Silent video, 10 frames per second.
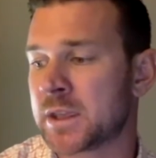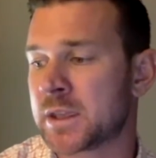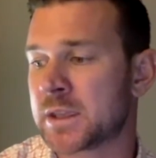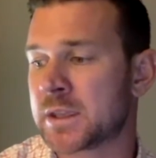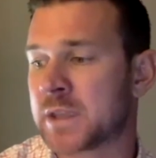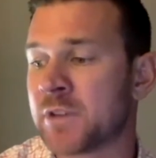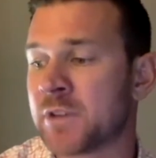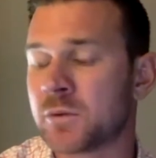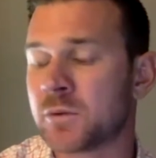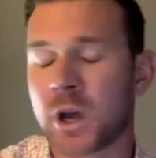
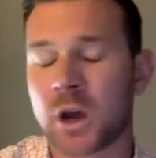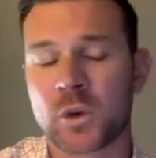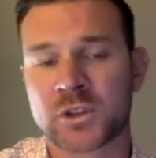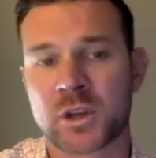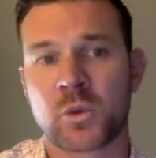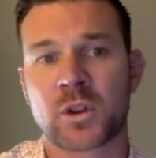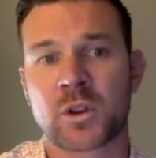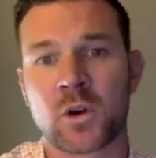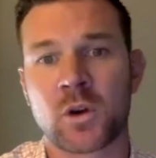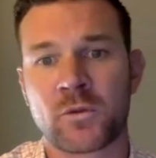Kevin Wiscombe, one of
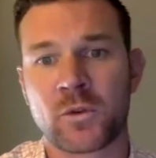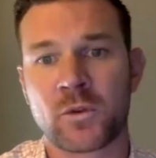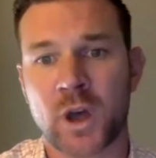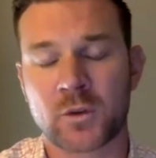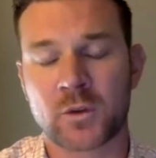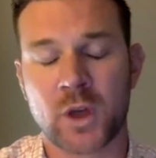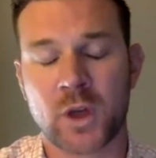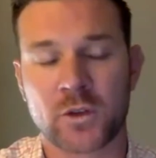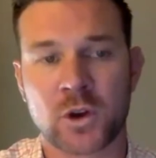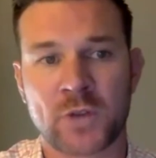the other
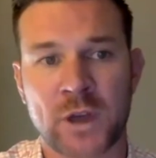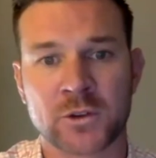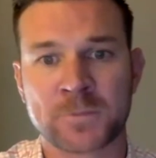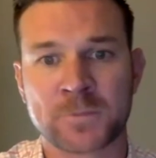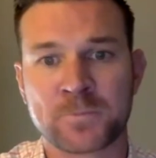co-founders,